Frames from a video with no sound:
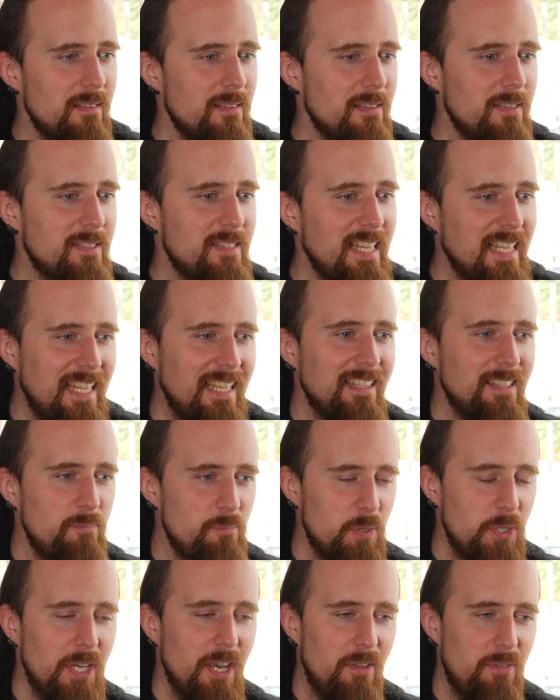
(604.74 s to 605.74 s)
sticking them
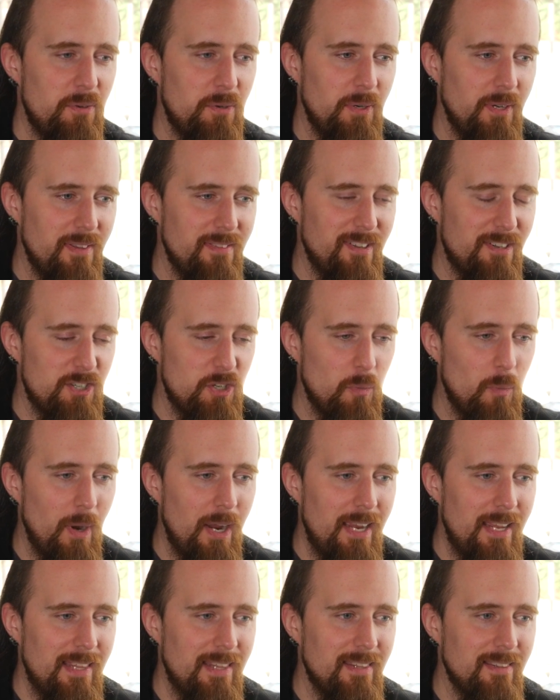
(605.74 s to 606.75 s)
together in such a
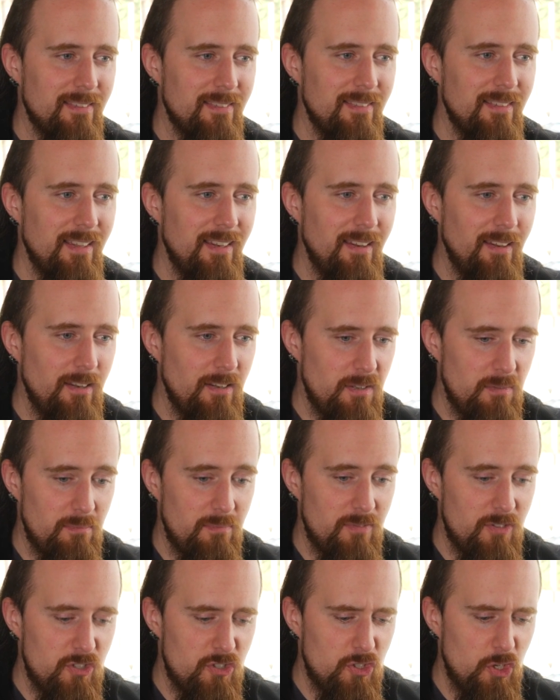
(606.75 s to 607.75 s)
way, in a
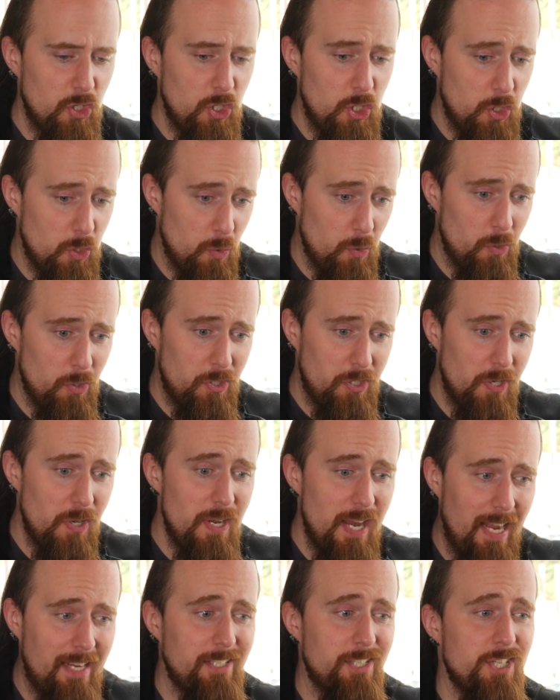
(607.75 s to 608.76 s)
secure
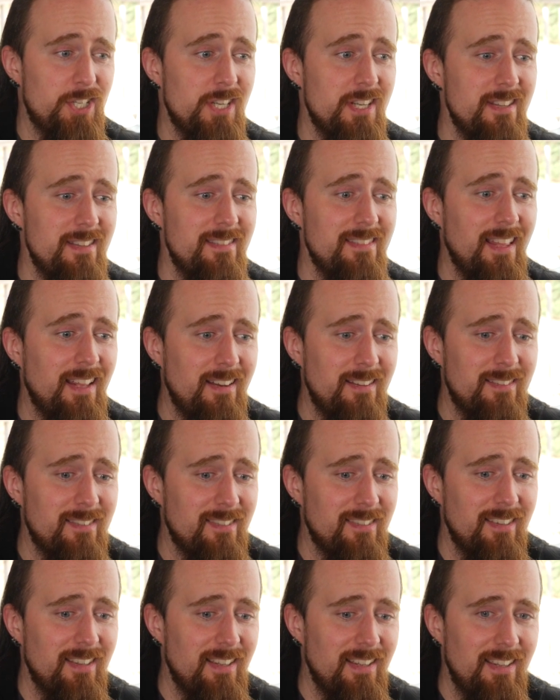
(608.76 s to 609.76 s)
connection that
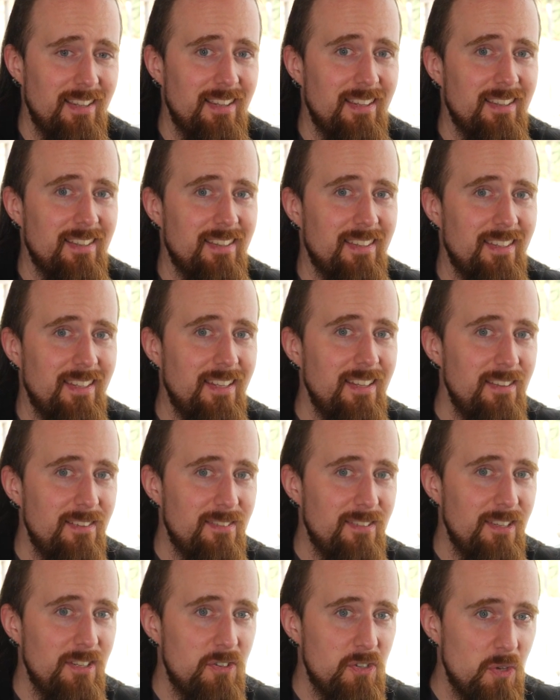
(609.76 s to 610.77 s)
is
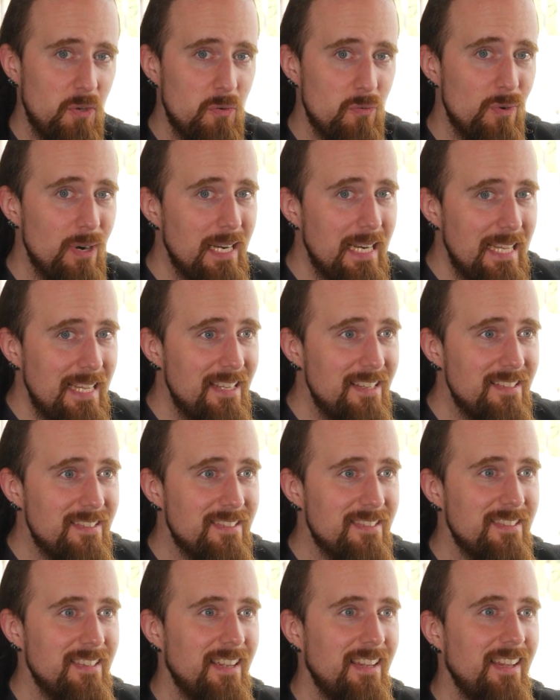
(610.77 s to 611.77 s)
easy to
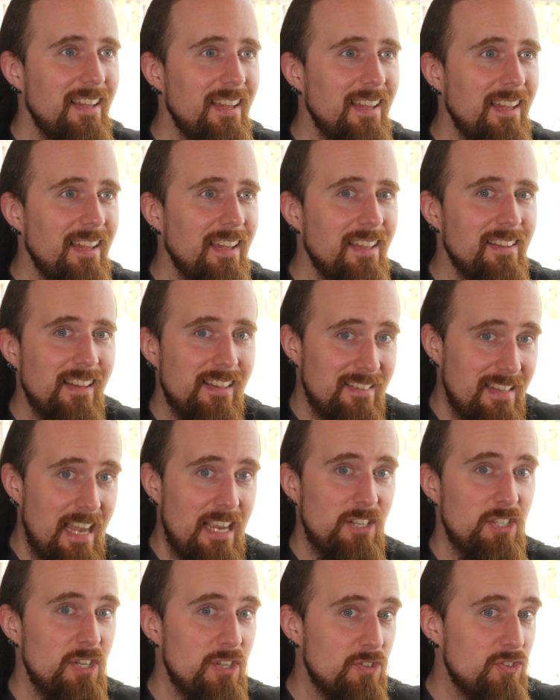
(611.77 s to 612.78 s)
release, and that's
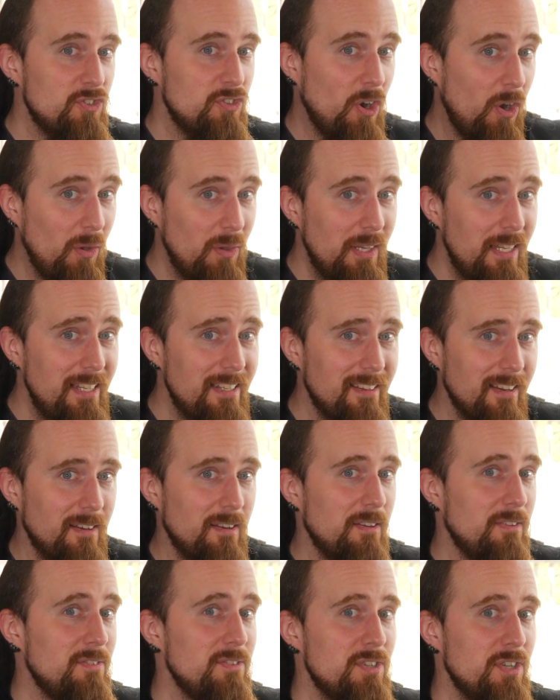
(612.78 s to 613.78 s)
actually solid
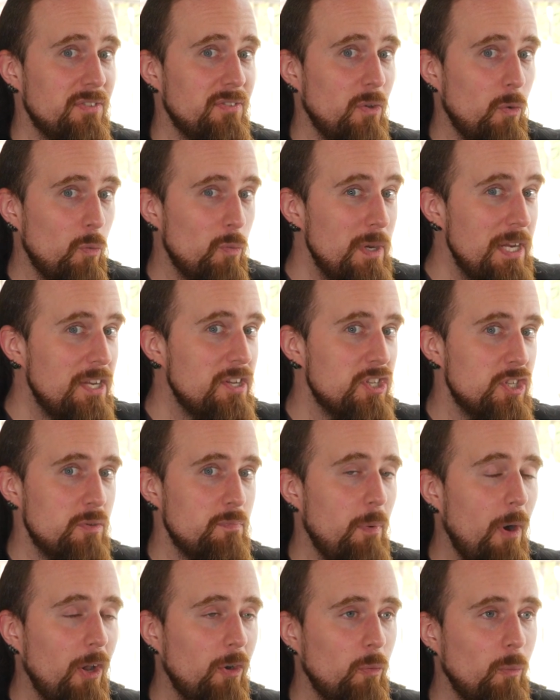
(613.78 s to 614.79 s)
and isn't just a weak
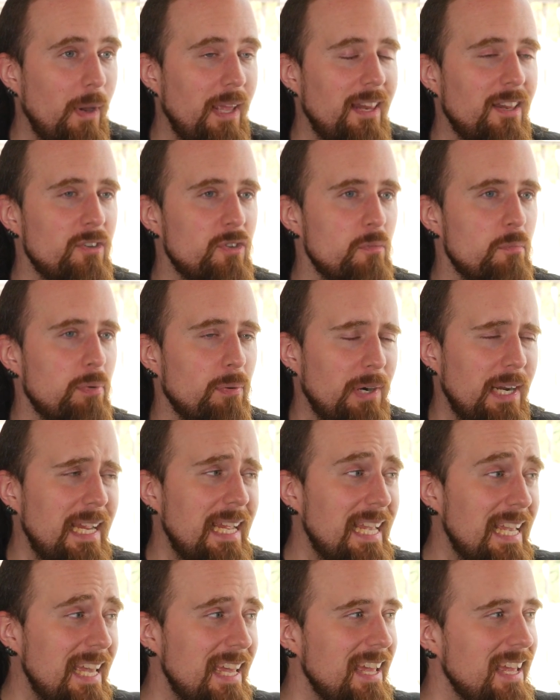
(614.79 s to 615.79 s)
spot waiting to
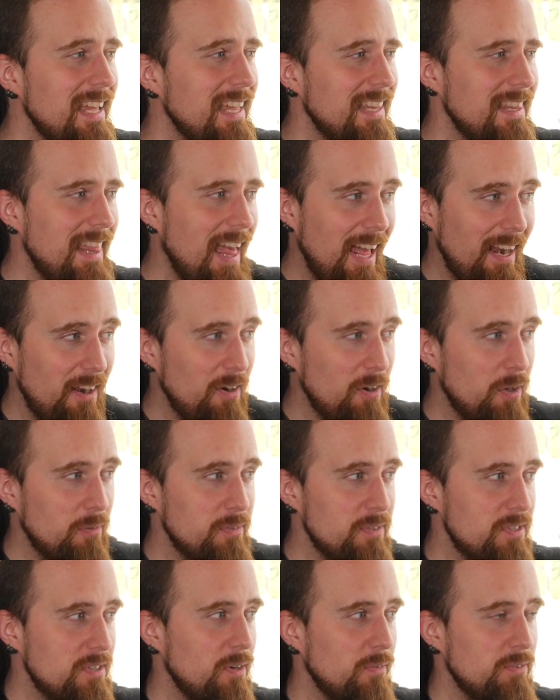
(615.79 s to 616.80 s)
break, that in and
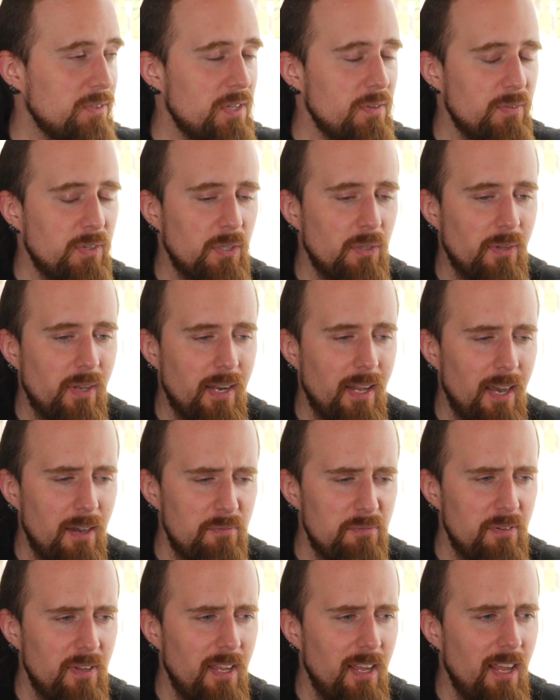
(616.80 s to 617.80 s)
of itself is difficult
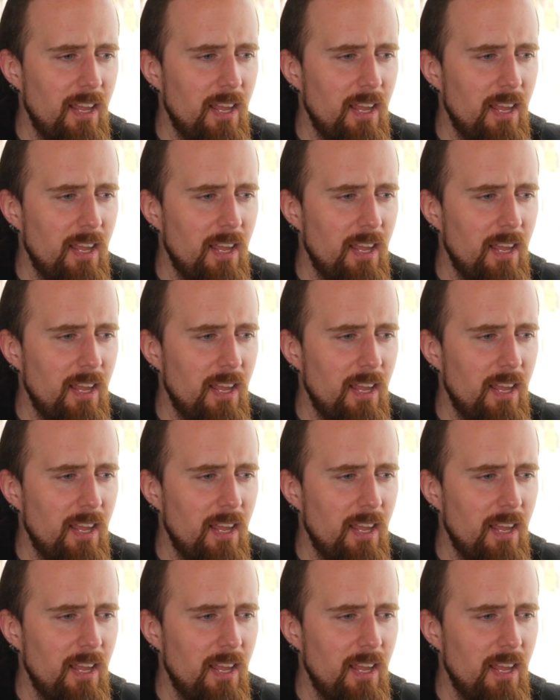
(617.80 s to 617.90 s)
enough.